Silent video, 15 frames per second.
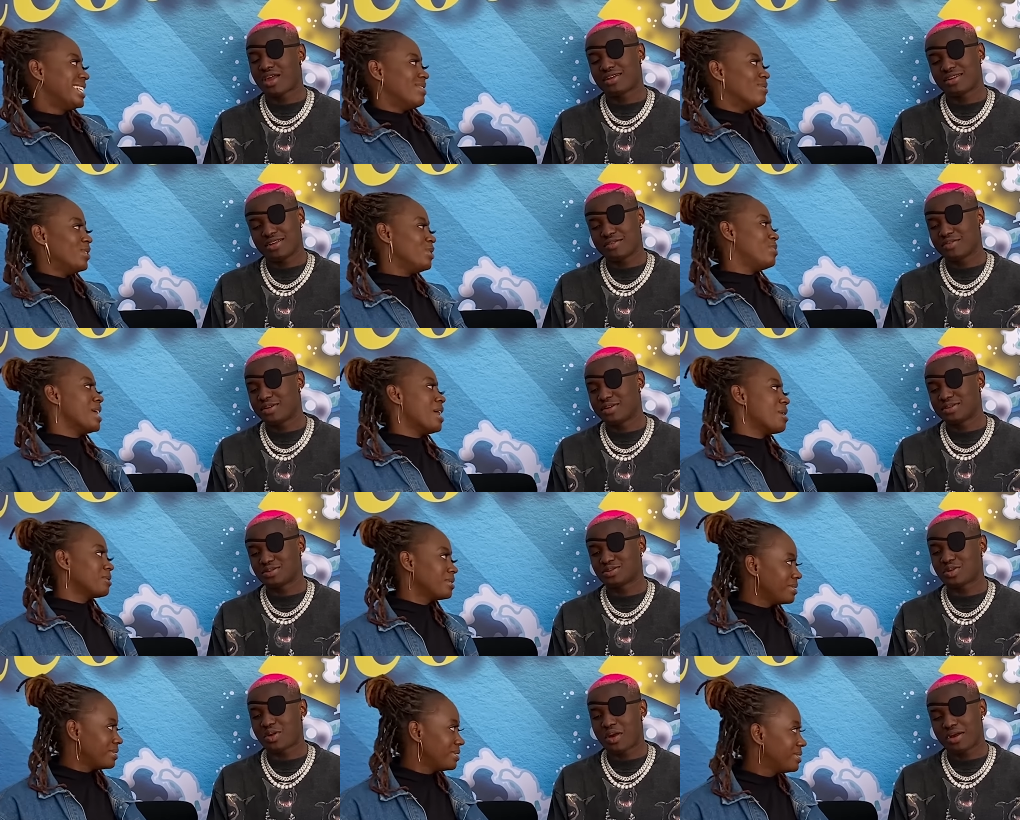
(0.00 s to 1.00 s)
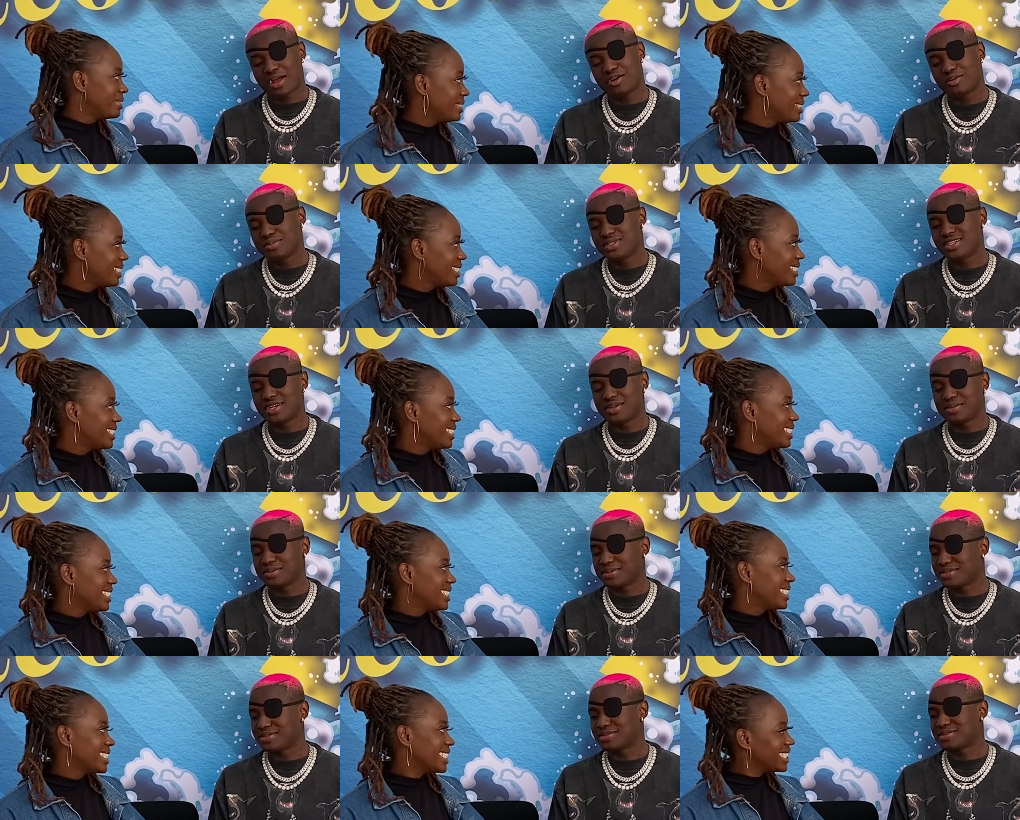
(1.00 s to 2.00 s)
Speaker 1: Yeah, Will you be down?
Speaker 2: I'll be down.
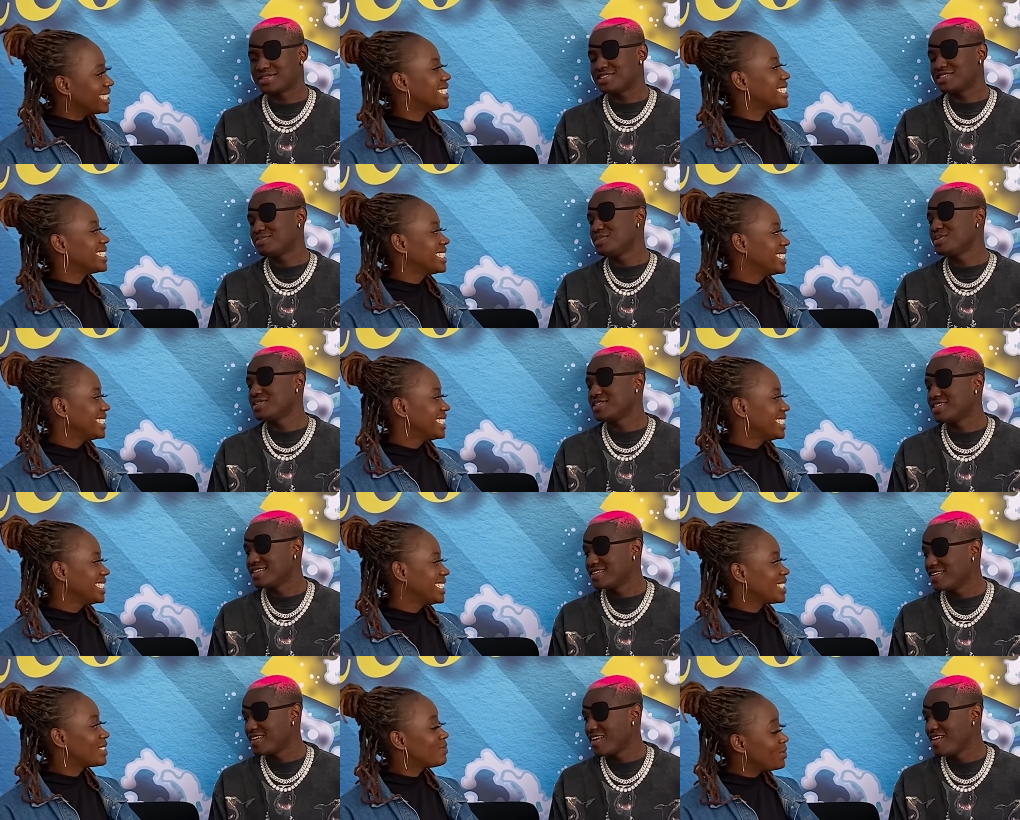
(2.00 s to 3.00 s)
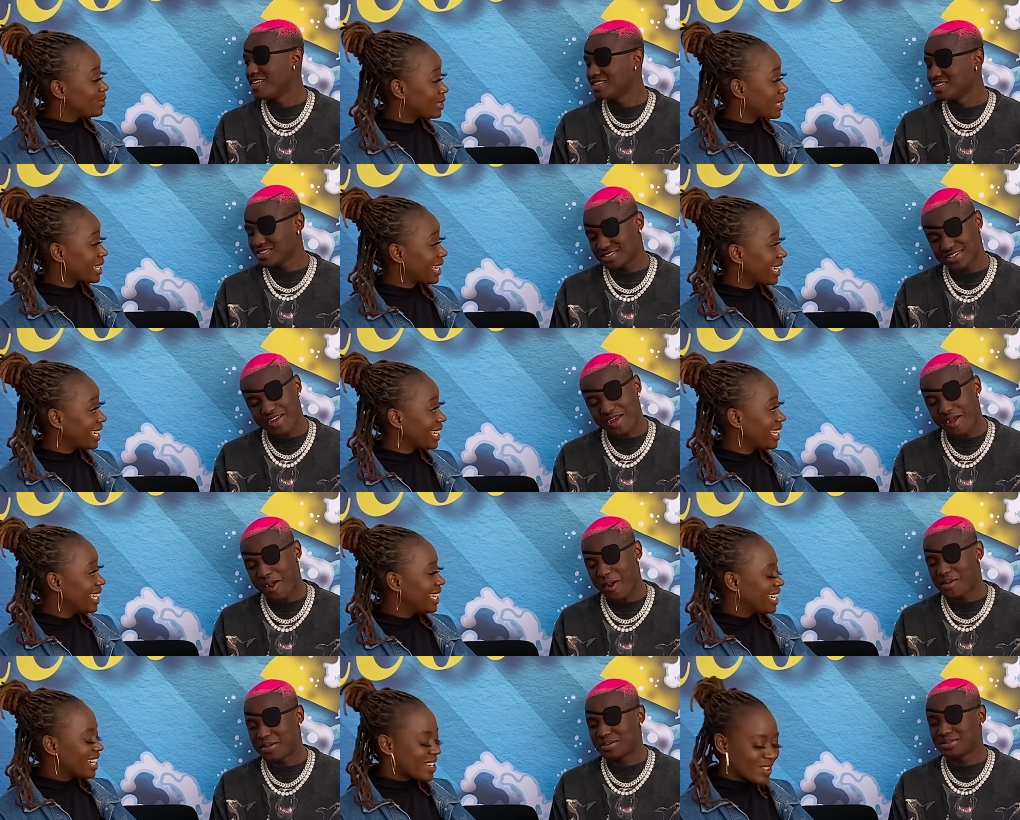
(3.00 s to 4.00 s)
Oh. It's music.
Speaker 1: It's music, yeah?
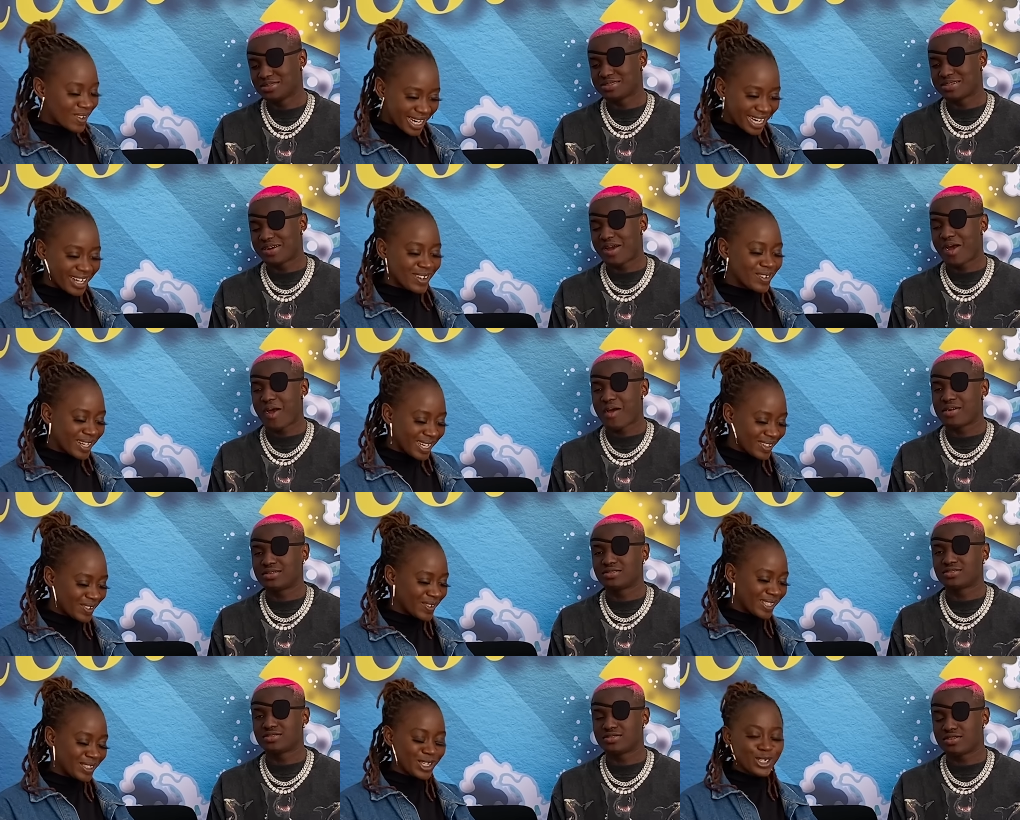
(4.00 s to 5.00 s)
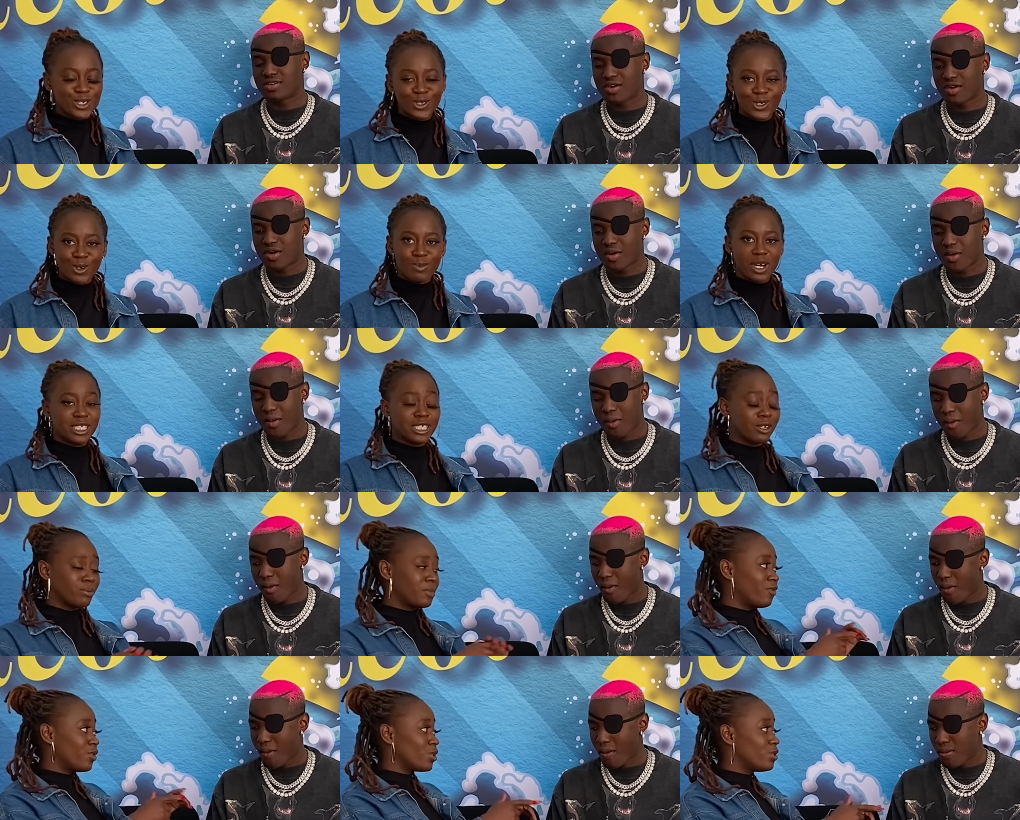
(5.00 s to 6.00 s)
All right, all right, all right. Thank you so much. Now,
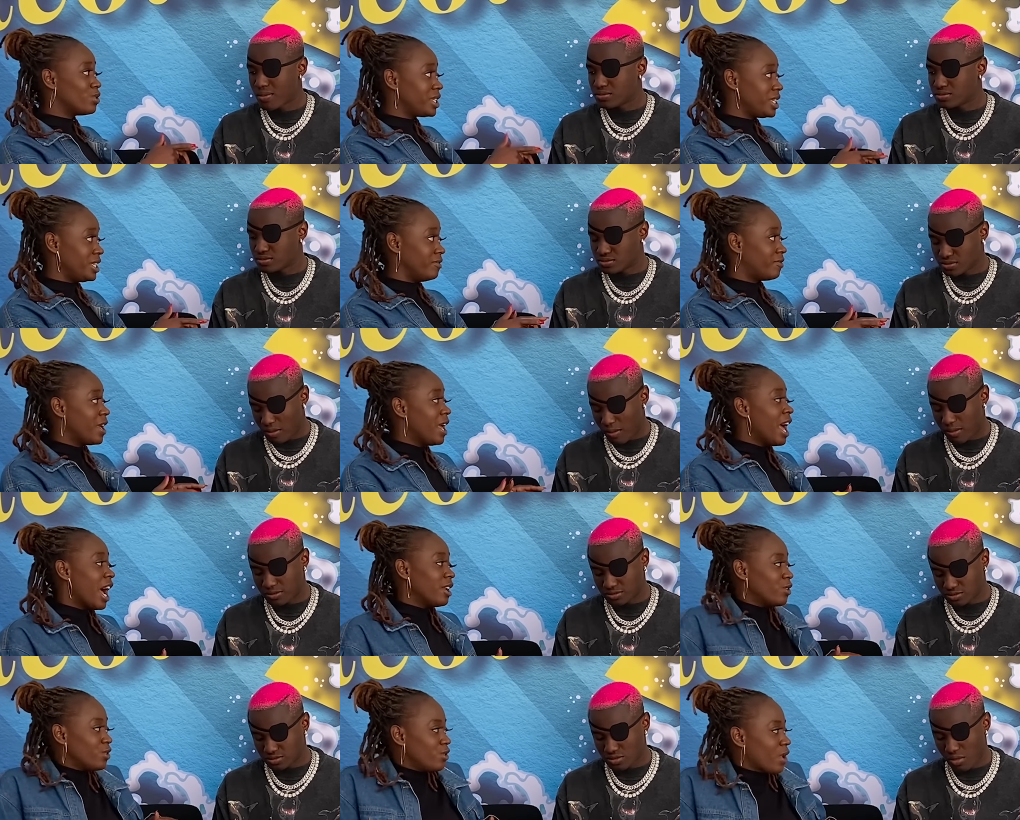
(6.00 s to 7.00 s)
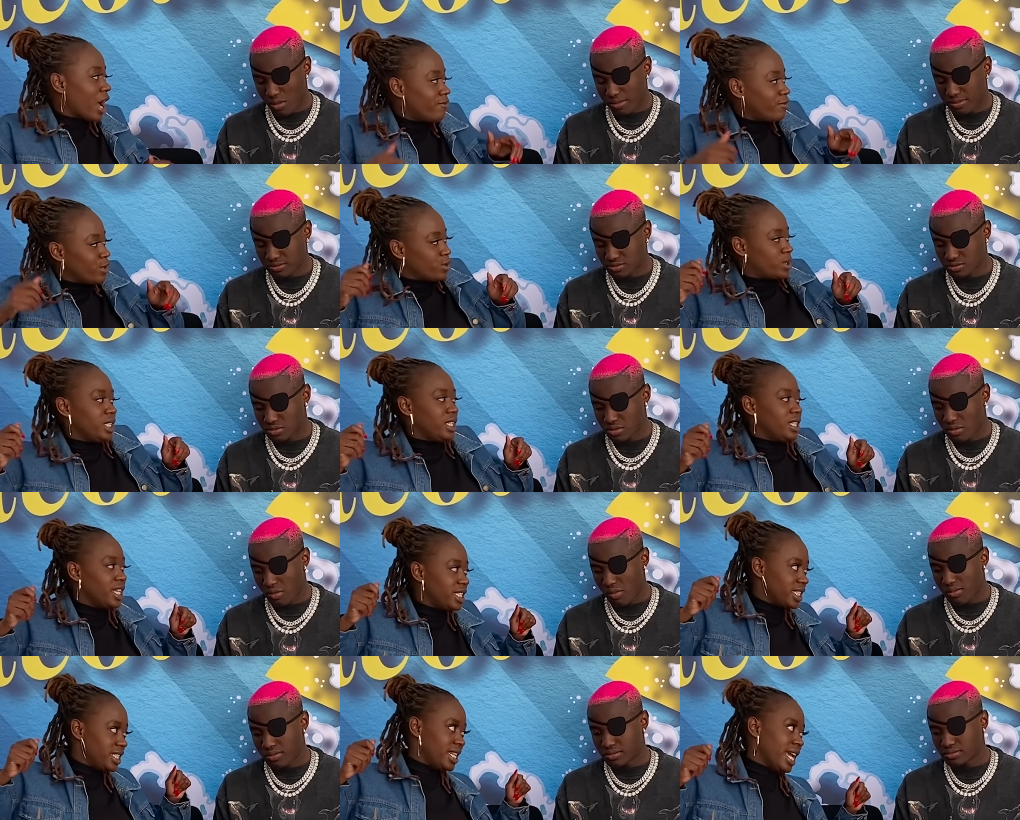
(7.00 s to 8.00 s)
before you leave, I know you have your
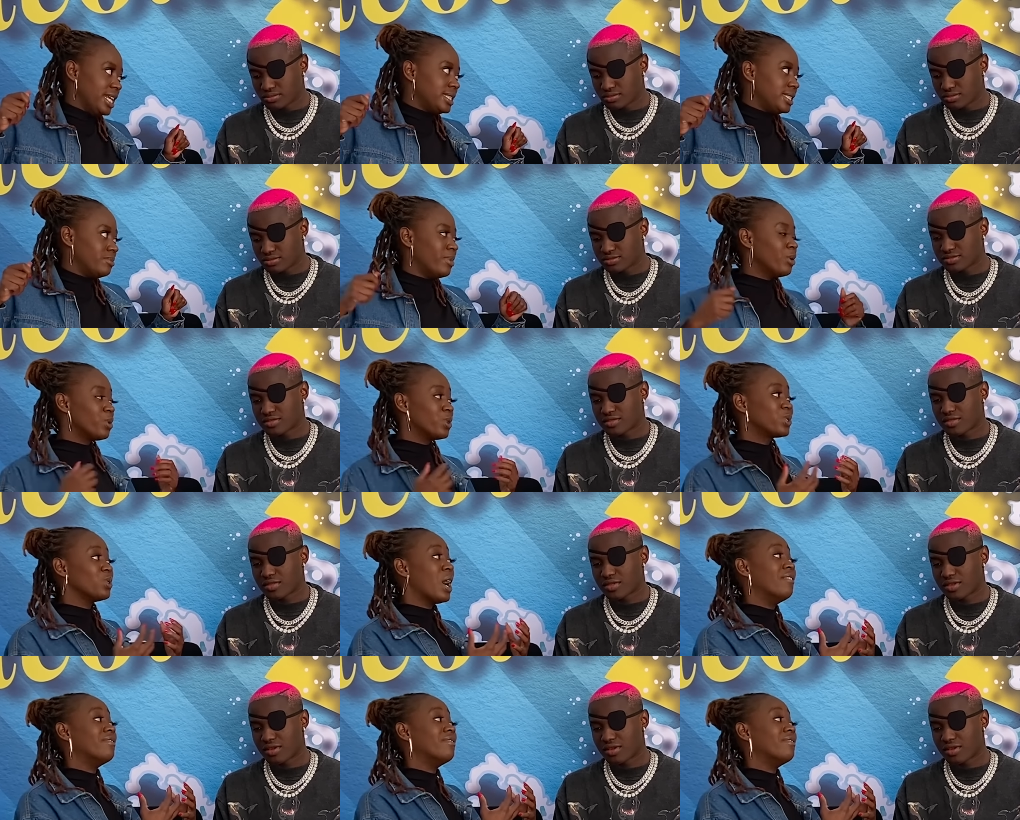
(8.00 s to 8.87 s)
signature dance, but we also